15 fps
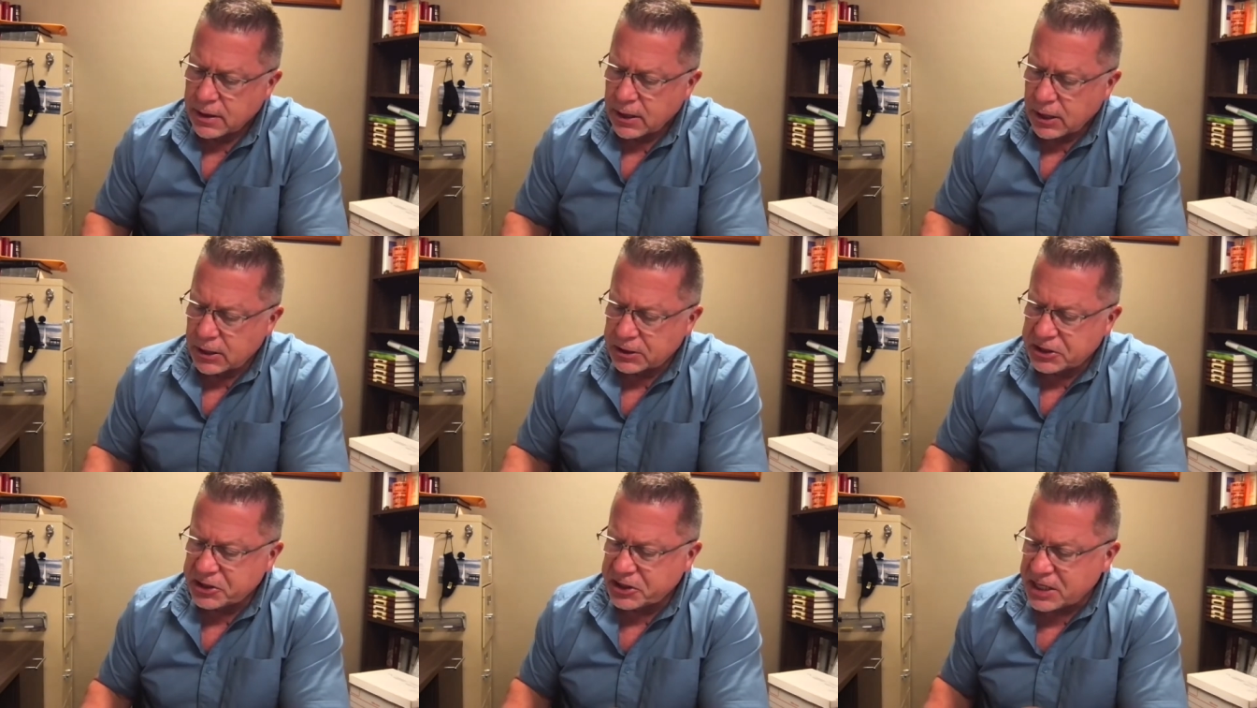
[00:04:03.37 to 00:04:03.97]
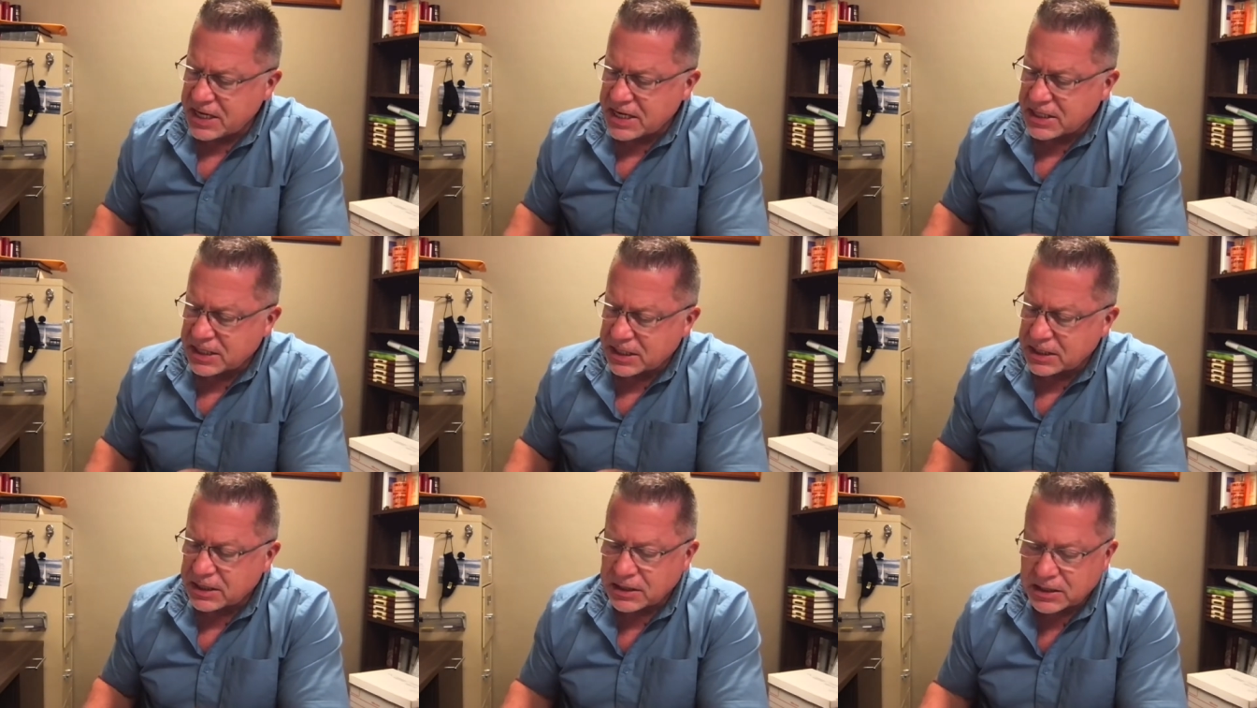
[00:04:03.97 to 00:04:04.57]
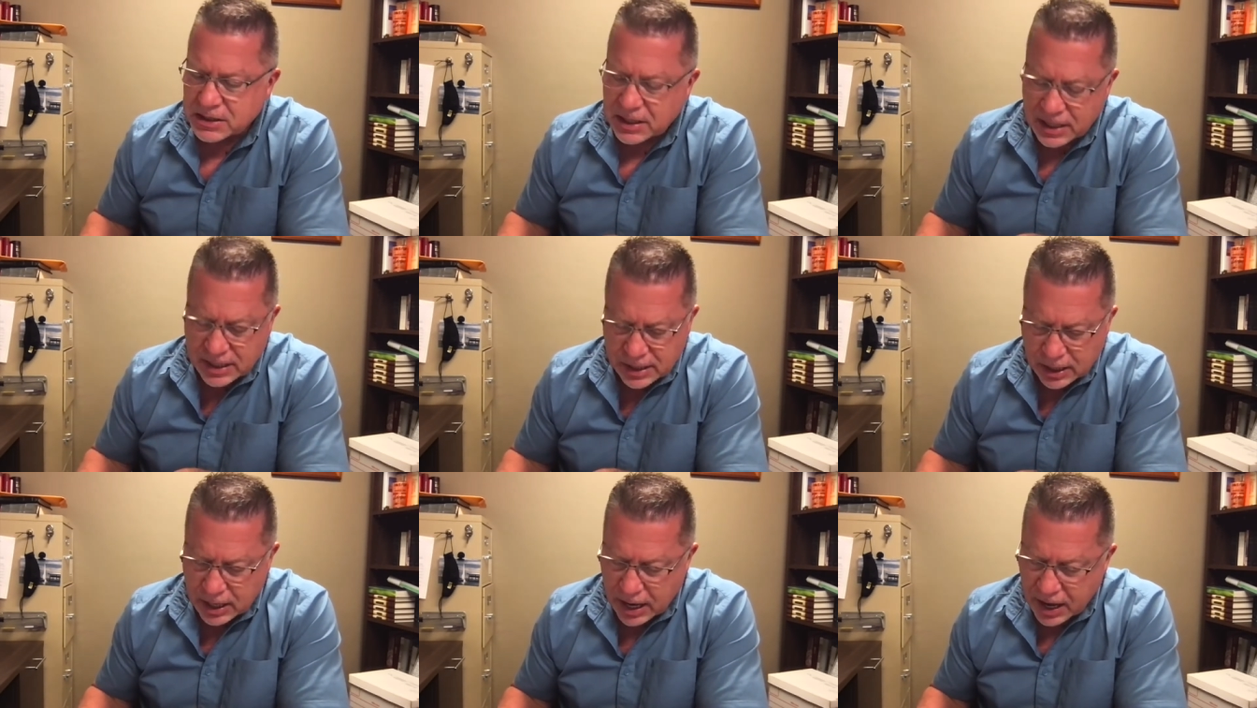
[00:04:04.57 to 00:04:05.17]
are seasons in
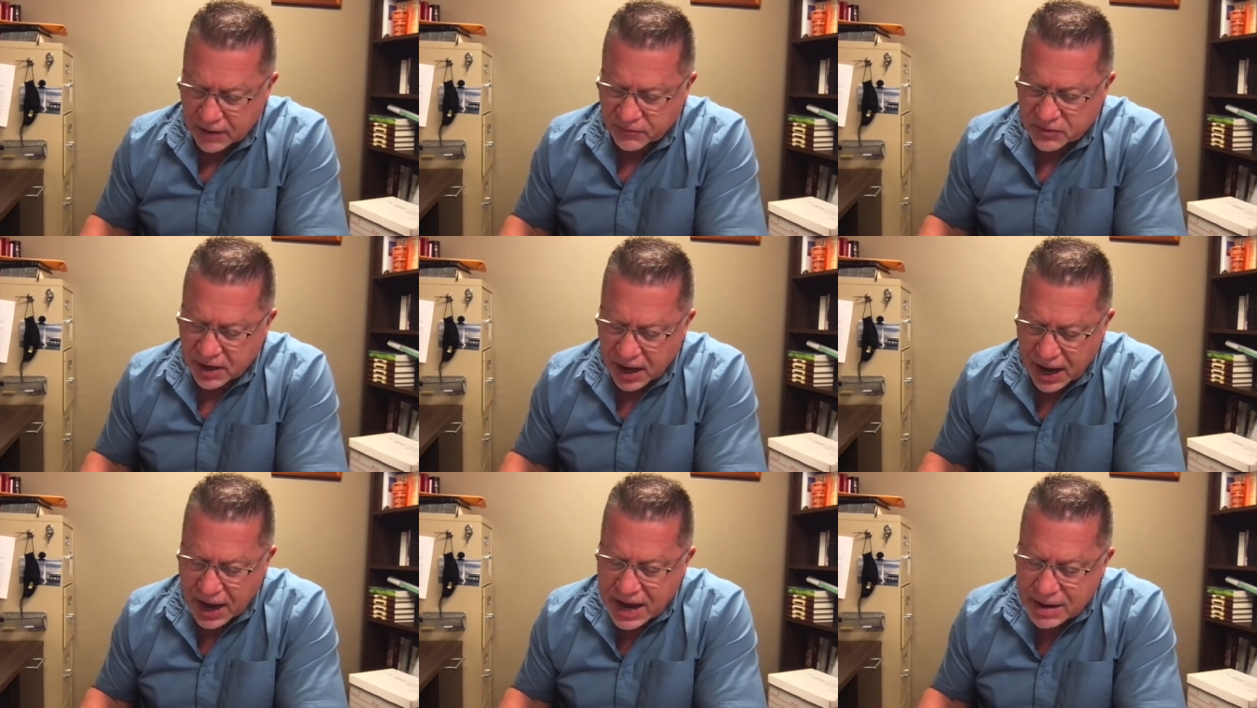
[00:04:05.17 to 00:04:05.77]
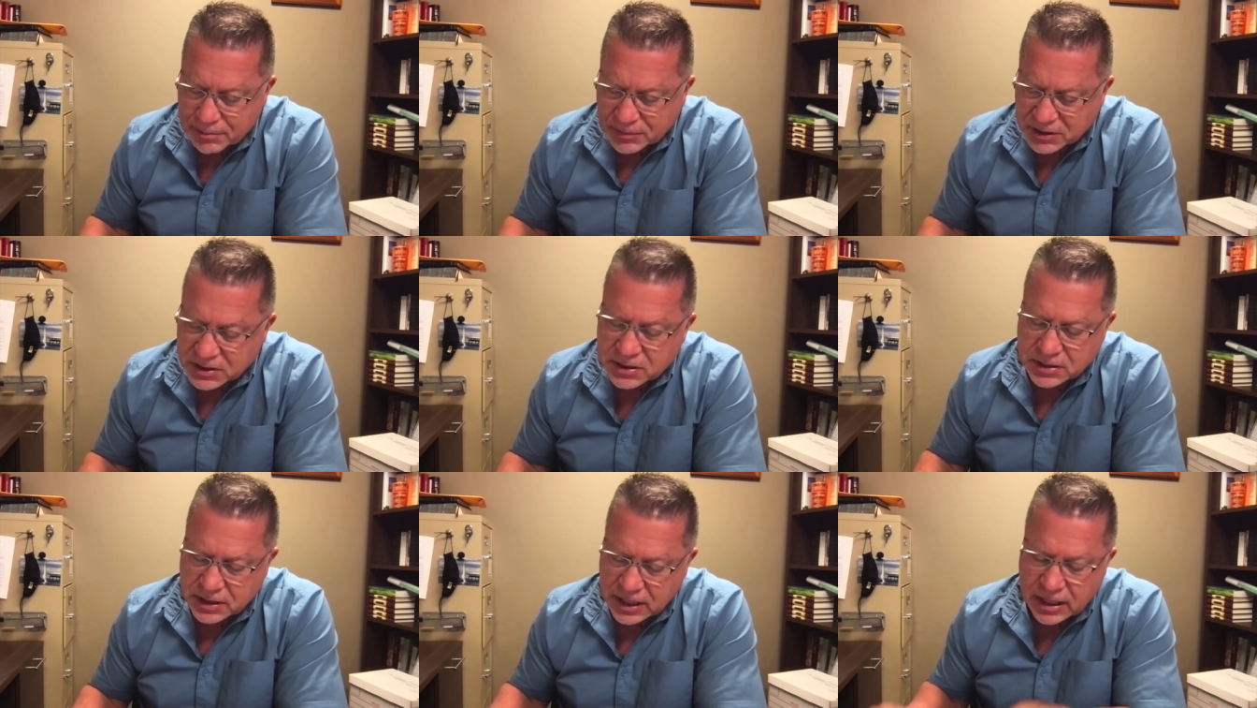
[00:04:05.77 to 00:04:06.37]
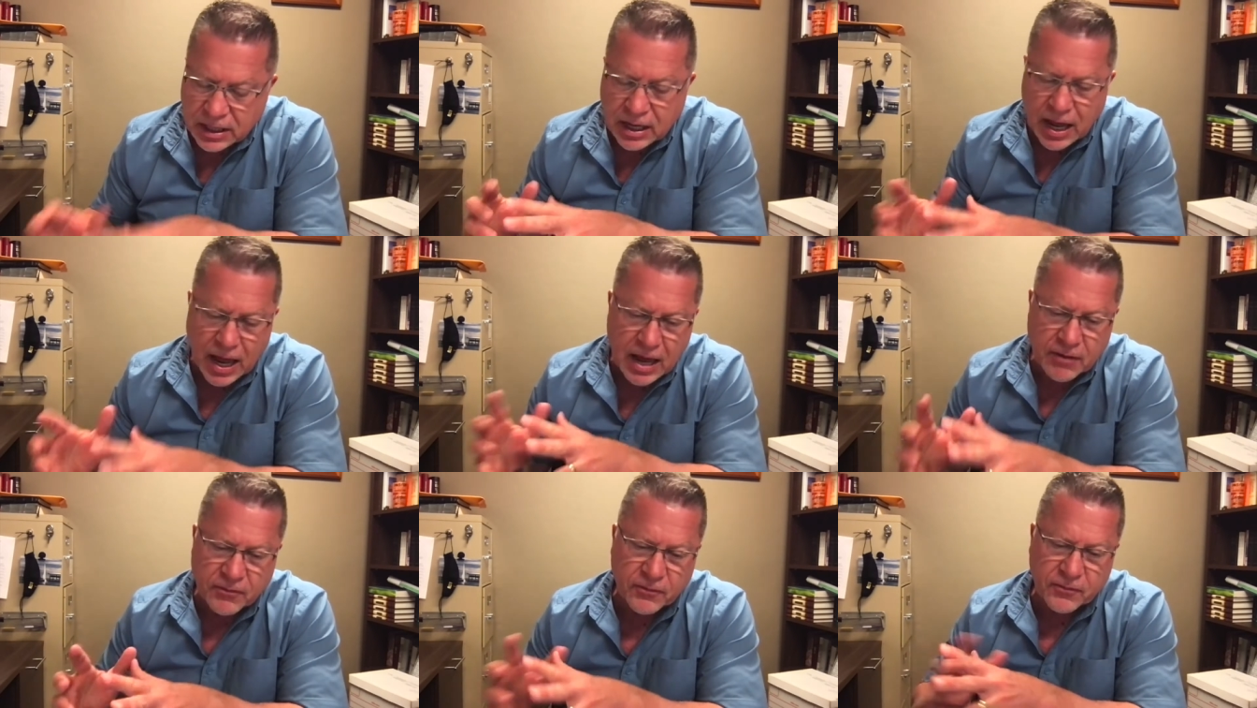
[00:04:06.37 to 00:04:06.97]
life, times in
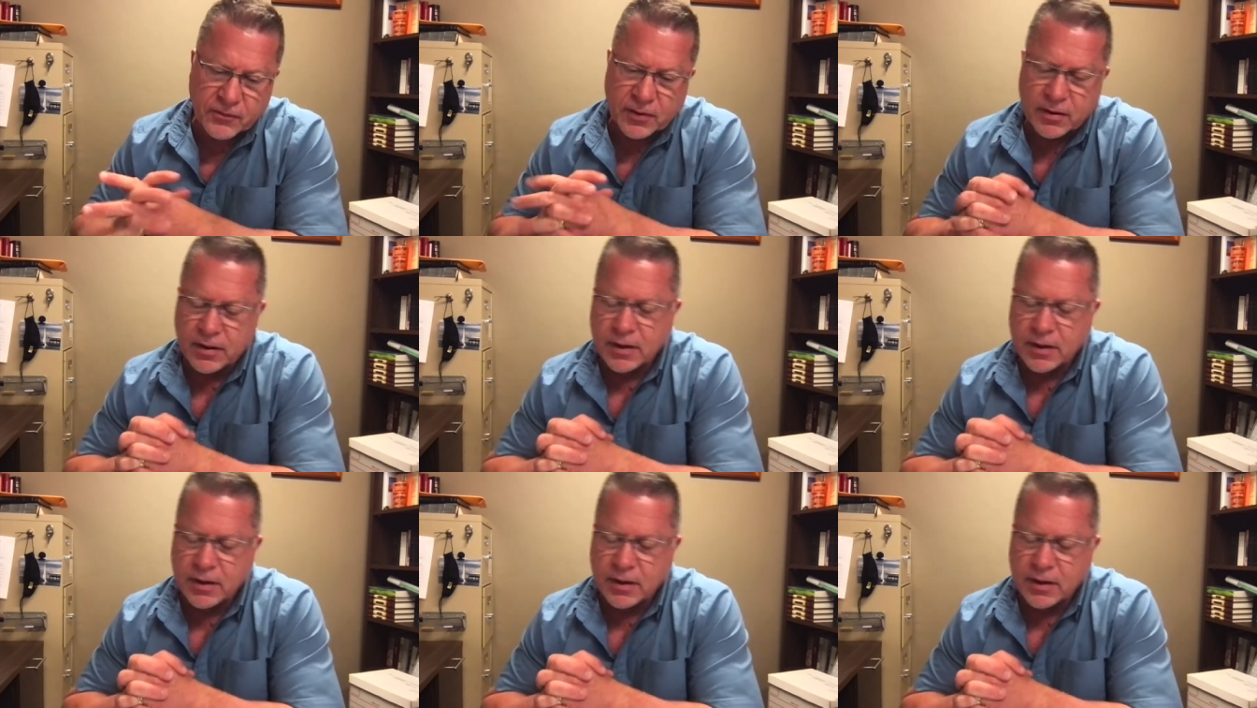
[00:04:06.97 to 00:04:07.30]
life